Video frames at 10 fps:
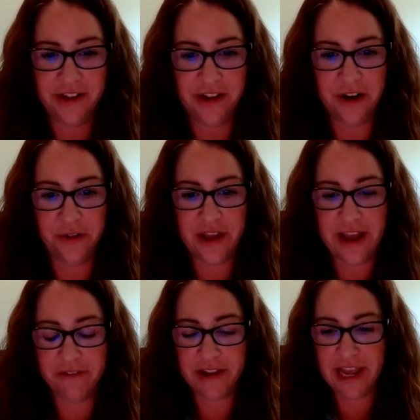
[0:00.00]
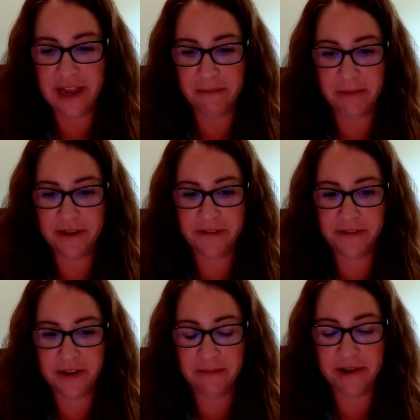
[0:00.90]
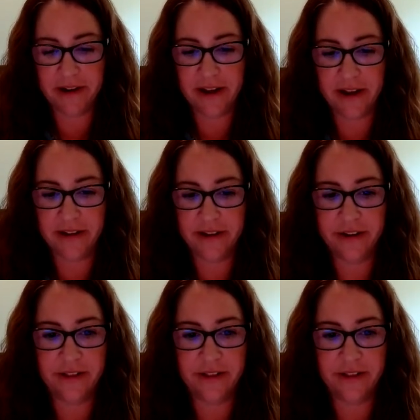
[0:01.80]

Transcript: They have a campus in Manhattan.